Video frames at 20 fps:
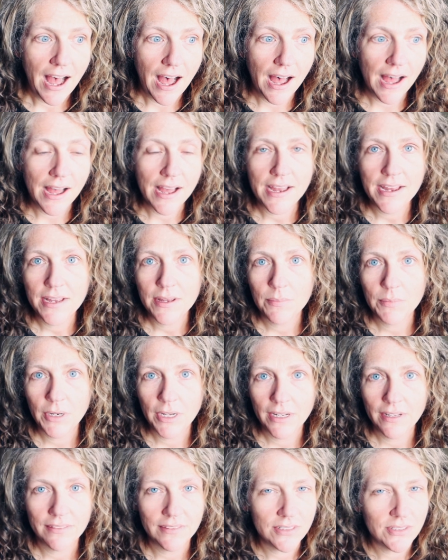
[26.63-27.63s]
I am
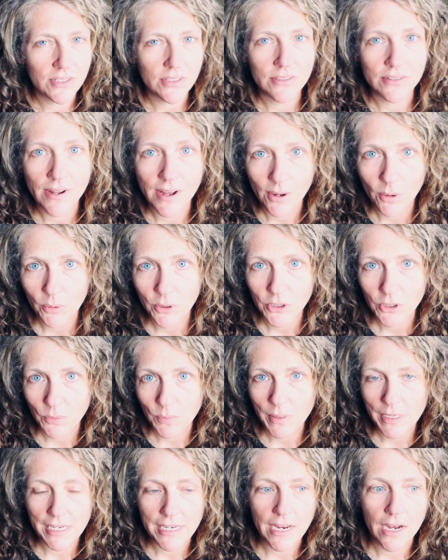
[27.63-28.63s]
not, this is not going to
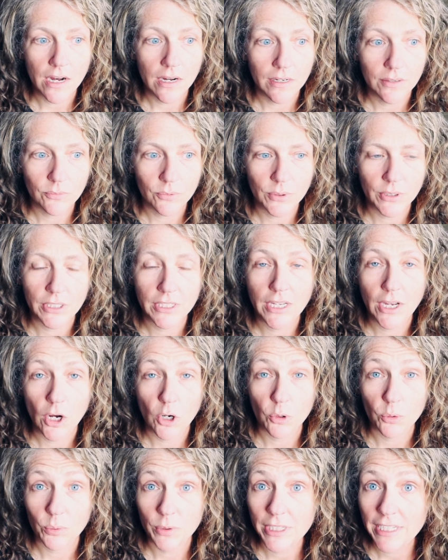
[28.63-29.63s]
be really
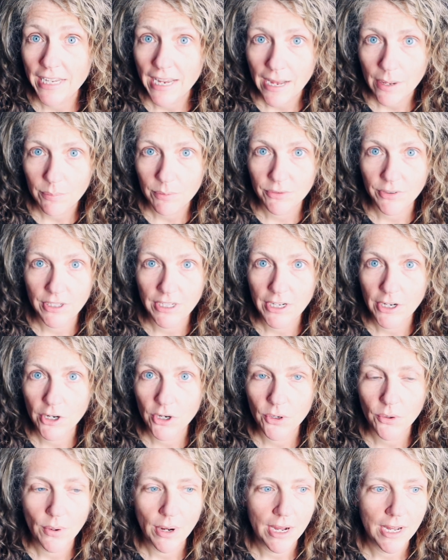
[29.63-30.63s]
a recap
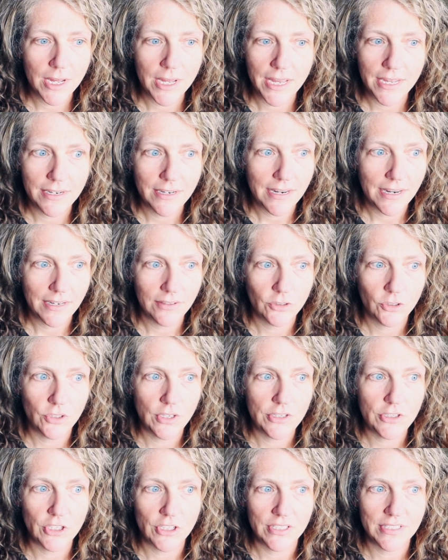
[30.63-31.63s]
video. I
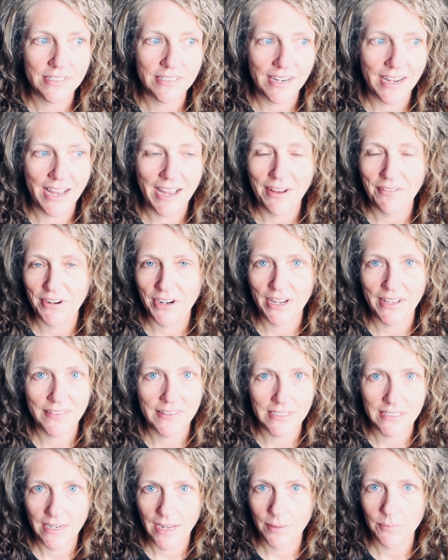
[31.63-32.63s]
just, I haven't had
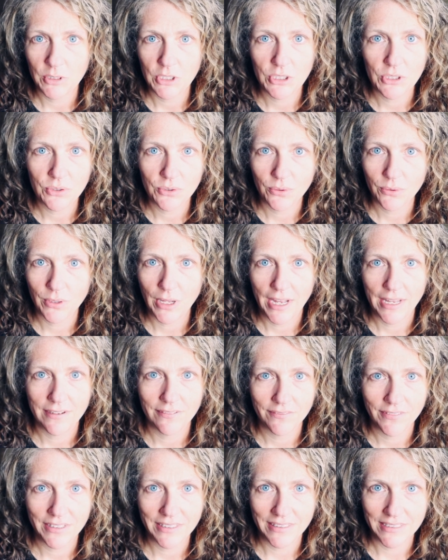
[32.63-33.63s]
the time to do kind
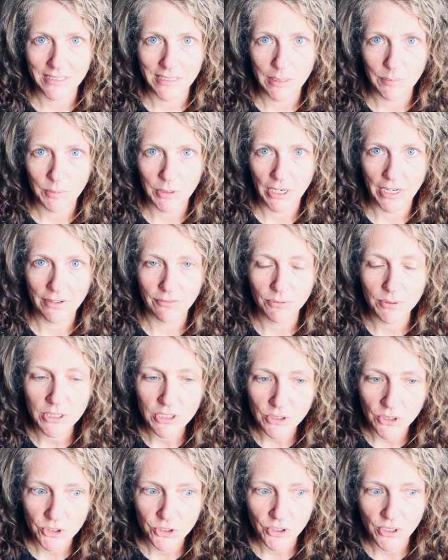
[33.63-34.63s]
of like the deep dive
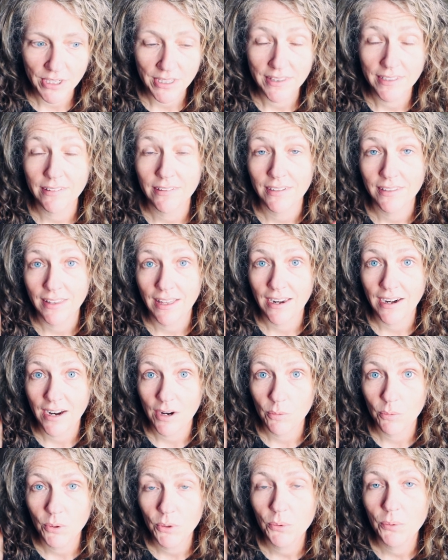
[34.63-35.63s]
research or anything like that.
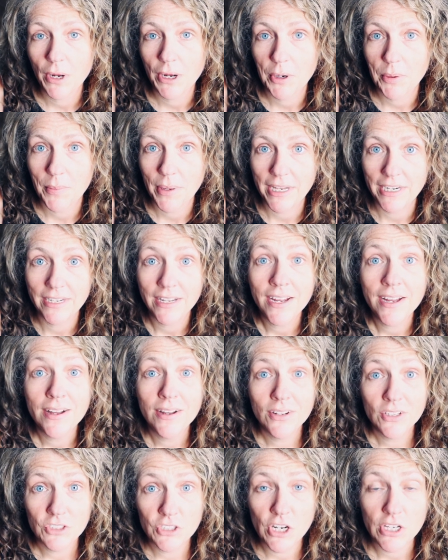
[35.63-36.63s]
I will recommend
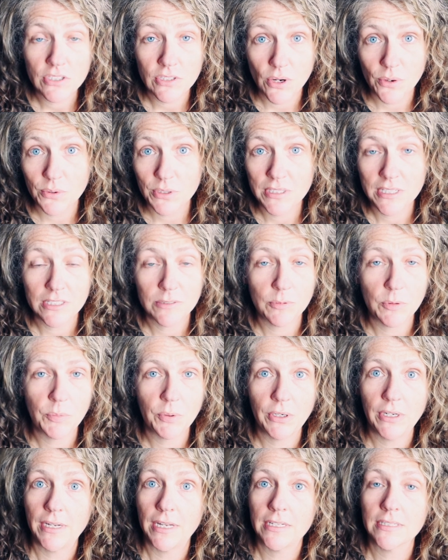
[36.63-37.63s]
Jess Owens has been
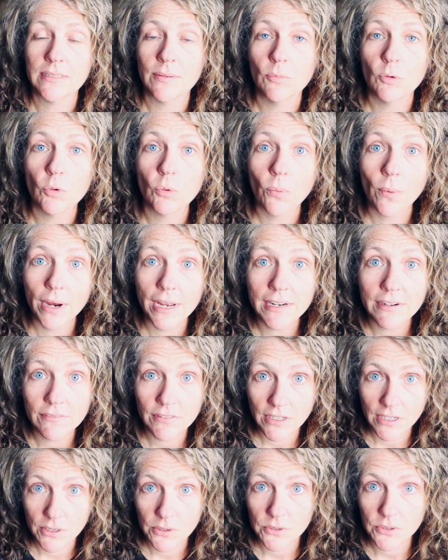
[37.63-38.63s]
putting out some great
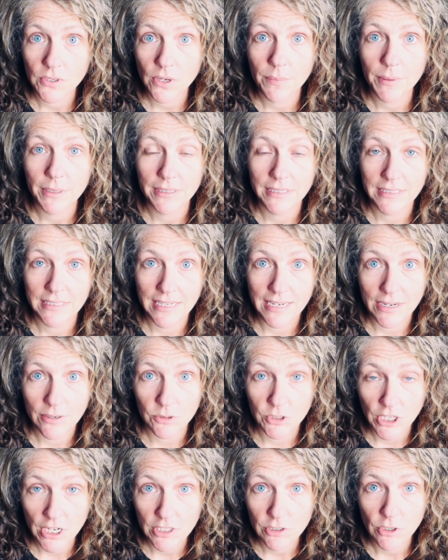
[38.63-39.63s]
videos about the
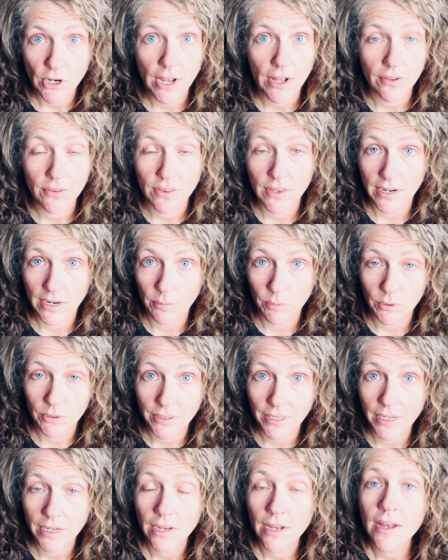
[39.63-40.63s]
DOJ trial that I will
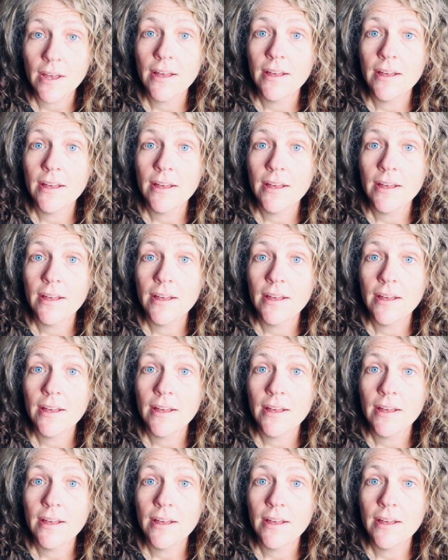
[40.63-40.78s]
link